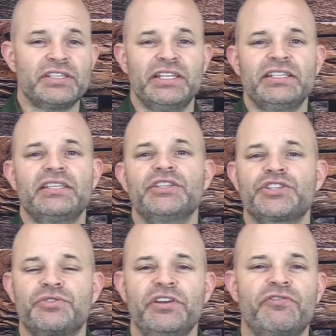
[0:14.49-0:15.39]
in this
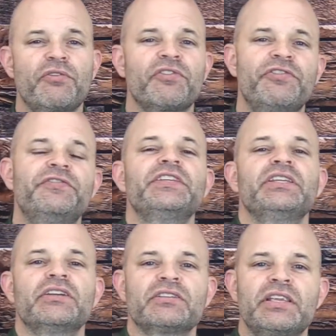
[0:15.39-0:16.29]
industry for over 15
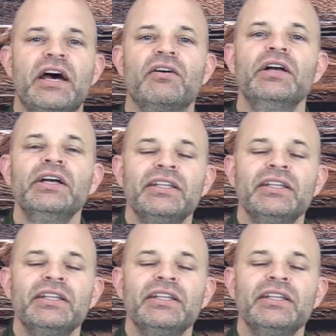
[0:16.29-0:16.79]
years now.